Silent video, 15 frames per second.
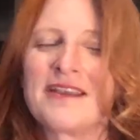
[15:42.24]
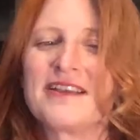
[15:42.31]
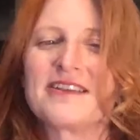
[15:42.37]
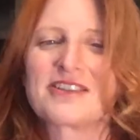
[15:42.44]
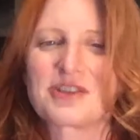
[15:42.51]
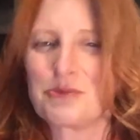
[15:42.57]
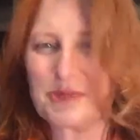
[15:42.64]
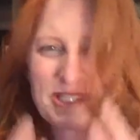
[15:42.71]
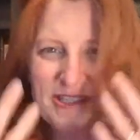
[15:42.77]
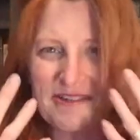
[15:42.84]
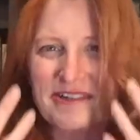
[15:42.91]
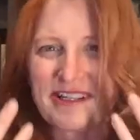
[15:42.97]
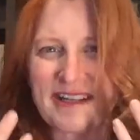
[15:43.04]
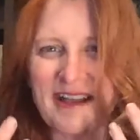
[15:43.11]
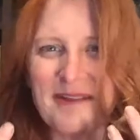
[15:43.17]
So what's
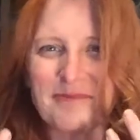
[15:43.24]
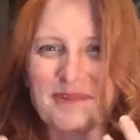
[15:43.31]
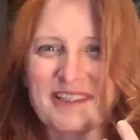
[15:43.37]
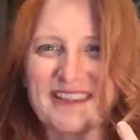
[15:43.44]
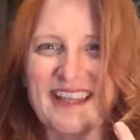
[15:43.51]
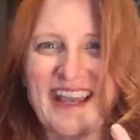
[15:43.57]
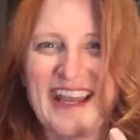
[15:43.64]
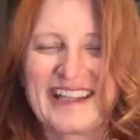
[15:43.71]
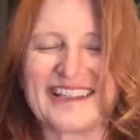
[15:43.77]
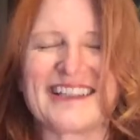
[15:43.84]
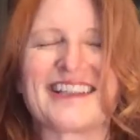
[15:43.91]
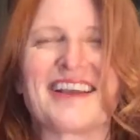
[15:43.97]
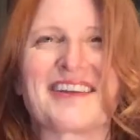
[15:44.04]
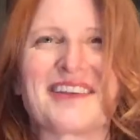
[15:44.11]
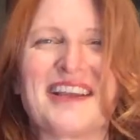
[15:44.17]
going on with that?
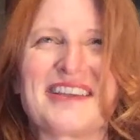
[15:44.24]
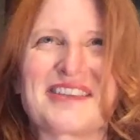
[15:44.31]
Okay,